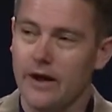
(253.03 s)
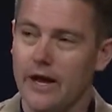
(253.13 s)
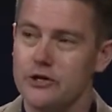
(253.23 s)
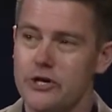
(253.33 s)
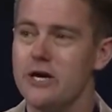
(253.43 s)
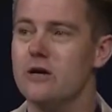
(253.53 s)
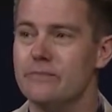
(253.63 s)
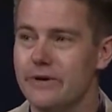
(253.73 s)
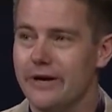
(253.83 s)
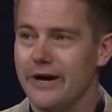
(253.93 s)
And
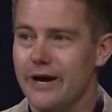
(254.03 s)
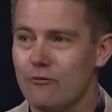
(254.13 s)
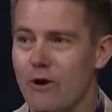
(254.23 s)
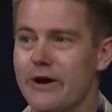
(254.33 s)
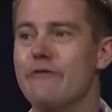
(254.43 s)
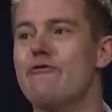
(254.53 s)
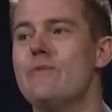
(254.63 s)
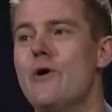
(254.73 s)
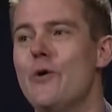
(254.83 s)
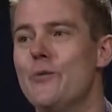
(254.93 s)
Jacob, and running from
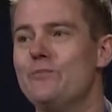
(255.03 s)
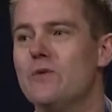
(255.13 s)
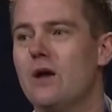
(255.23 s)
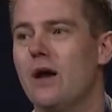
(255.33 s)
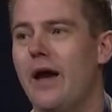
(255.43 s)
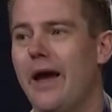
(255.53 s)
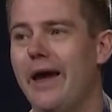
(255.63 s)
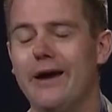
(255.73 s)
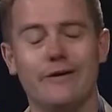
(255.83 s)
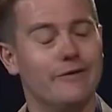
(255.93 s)
home
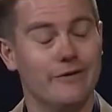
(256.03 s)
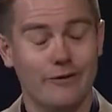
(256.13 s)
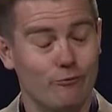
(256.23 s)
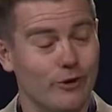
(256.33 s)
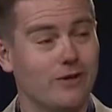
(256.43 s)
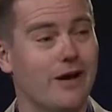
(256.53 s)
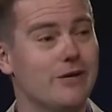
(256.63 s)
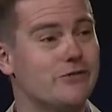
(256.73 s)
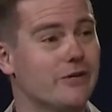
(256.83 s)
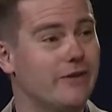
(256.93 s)
and
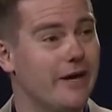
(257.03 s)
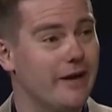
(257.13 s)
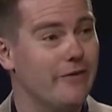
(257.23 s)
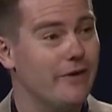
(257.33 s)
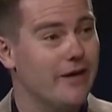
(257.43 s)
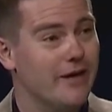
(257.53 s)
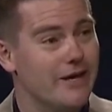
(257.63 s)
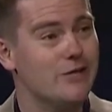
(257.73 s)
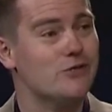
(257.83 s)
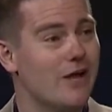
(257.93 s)
realizing that
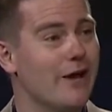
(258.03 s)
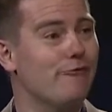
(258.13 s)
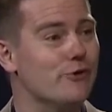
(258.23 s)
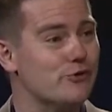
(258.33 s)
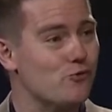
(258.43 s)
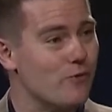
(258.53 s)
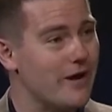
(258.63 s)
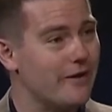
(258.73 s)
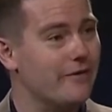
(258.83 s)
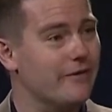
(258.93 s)
his life was a
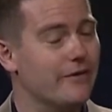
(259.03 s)
wreck,